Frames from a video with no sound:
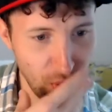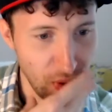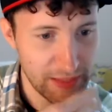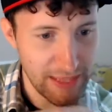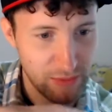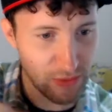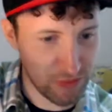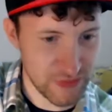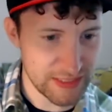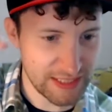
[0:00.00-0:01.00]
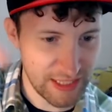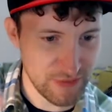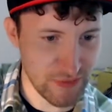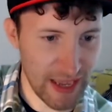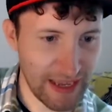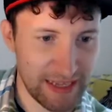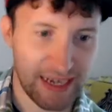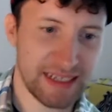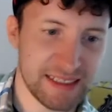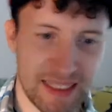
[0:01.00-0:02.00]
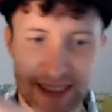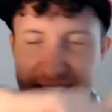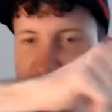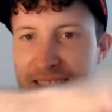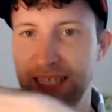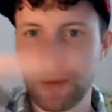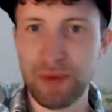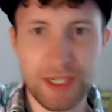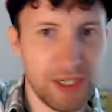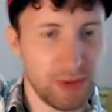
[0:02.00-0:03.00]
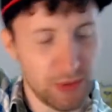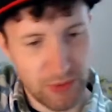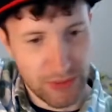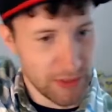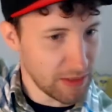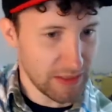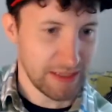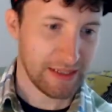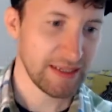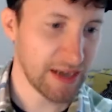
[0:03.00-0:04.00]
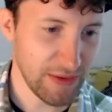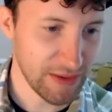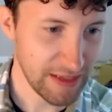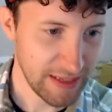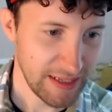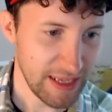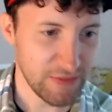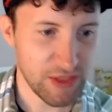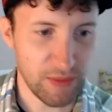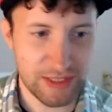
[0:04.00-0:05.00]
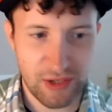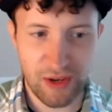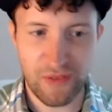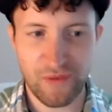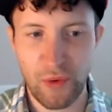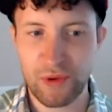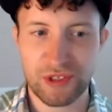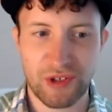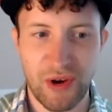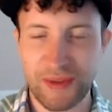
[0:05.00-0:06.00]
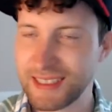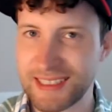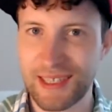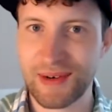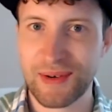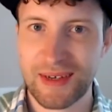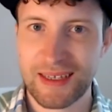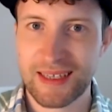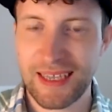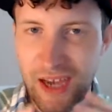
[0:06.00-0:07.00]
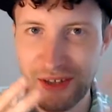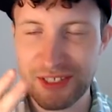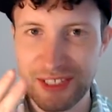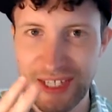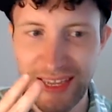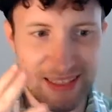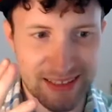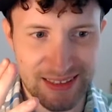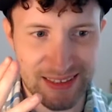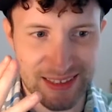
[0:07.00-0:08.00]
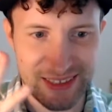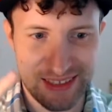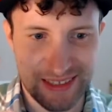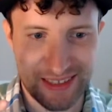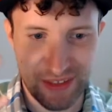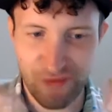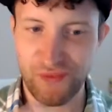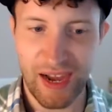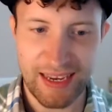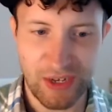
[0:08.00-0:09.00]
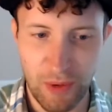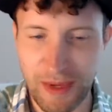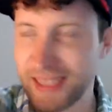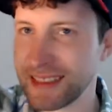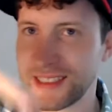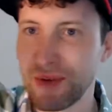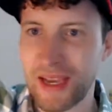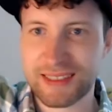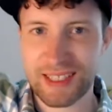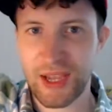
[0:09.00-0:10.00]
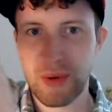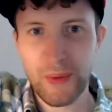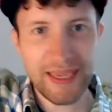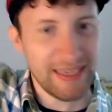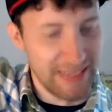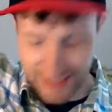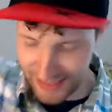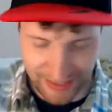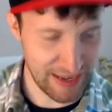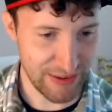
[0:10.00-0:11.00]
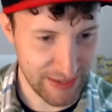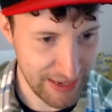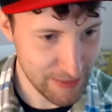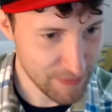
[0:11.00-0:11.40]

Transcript: now Luffy's deflating and he's done his classic, you know, even though he's got like full control, he can't just like deflate normally, he still has to go wee. Okay.